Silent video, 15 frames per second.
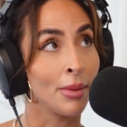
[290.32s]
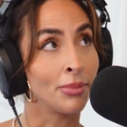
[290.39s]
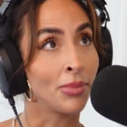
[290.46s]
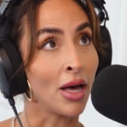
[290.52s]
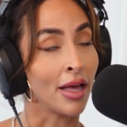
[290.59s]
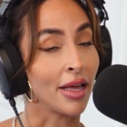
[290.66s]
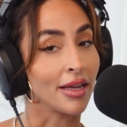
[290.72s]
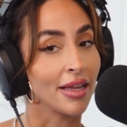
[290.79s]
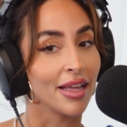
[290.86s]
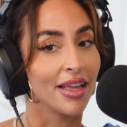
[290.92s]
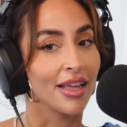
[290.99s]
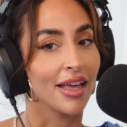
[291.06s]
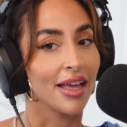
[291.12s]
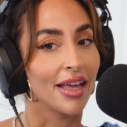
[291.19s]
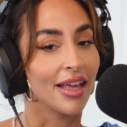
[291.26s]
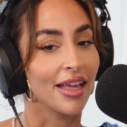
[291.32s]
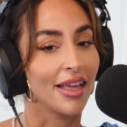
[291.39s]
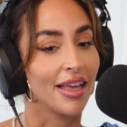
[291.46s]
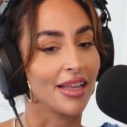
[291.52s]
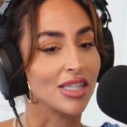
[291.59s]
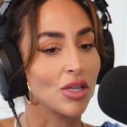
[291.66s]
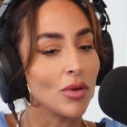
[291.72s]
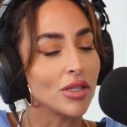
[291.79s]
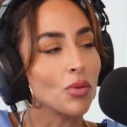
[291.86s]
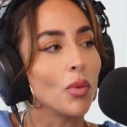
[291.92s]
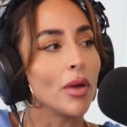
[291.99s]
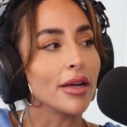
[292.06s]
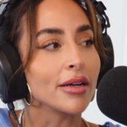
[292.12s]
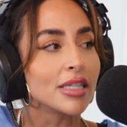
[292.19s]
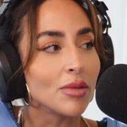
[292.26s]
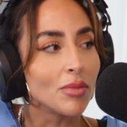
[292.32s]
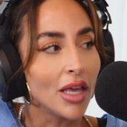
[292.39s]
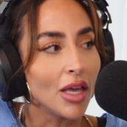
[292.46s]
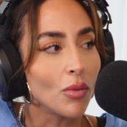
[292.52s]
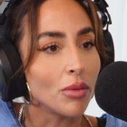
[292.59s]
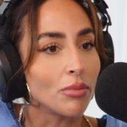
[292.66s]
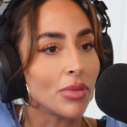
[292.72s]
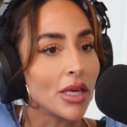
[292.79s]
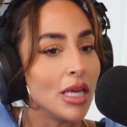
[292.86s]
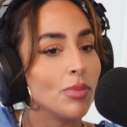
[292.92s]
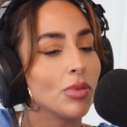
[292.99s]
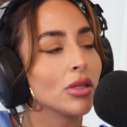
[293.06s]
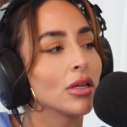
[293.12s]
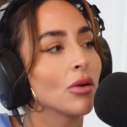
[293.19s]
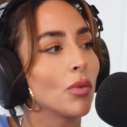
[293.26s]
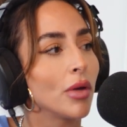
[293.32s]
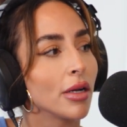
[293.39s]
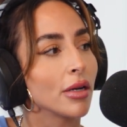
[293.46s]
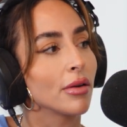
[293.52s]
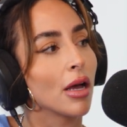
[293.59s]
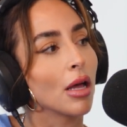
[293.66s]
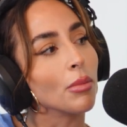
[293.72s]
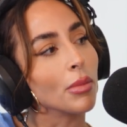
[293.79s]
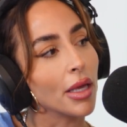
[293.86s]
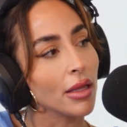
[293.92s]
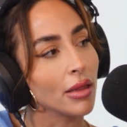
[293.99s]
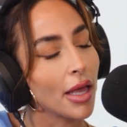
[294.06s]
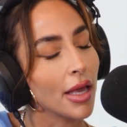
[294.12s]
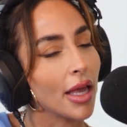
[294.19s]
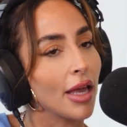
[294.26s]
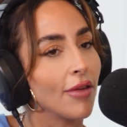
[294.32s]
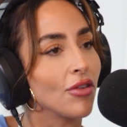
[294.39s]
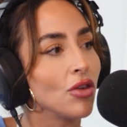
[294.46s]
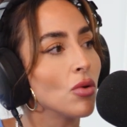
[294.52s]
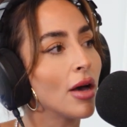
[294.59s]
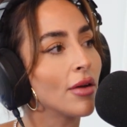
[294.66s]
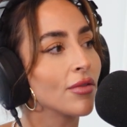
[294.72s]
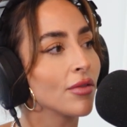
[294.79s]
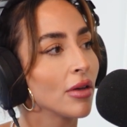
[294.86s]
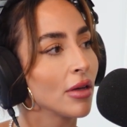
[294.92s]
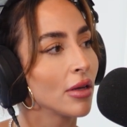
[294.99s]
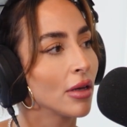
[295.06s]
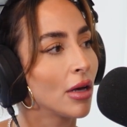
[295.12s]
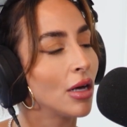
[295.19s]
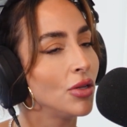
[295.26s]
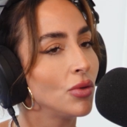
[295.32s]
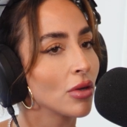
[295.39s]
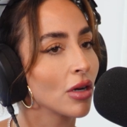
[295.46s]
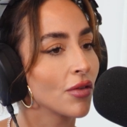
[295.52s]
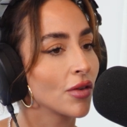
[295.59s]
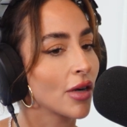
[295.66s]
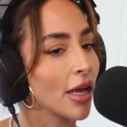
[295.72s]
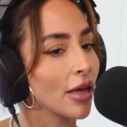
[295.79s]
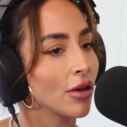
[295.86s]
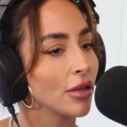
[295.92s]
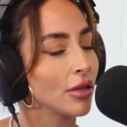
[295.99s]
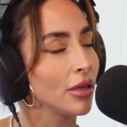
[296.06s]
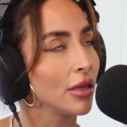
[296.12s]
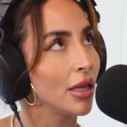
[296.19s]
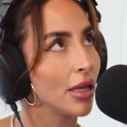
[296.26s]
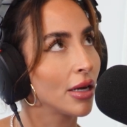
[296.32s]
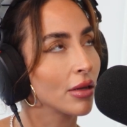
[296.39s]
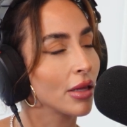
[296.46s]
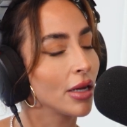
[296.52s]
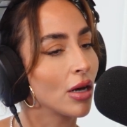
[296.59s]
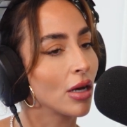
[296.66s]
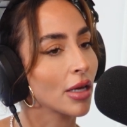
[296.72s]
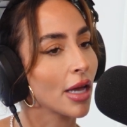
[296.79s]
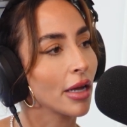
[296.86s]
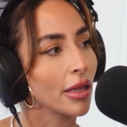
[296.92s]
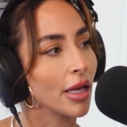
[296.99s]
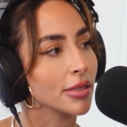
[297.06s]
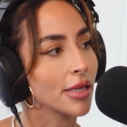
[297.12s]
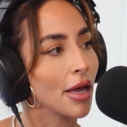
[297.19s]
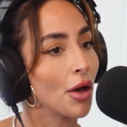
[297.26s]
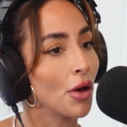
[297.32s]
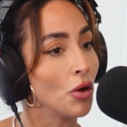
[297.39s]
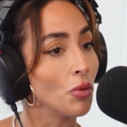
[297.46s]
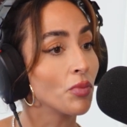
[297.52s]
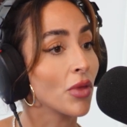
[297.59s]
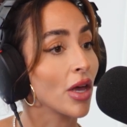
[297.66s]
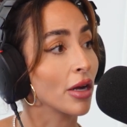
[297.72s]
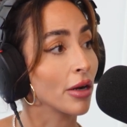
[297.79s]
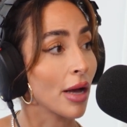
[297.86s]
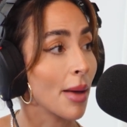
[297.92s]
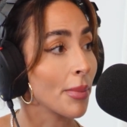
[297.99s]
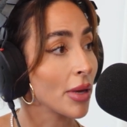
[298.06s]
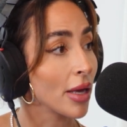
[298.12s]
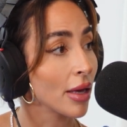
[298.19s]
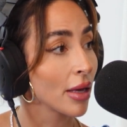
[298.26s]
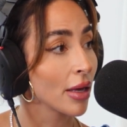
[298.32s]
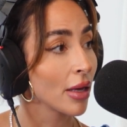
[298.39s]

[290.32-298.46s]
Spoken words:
But so it's weird to me when people are weird around me. Like if you have a new girlfriend, I could literally not care less. I hope that you're happy.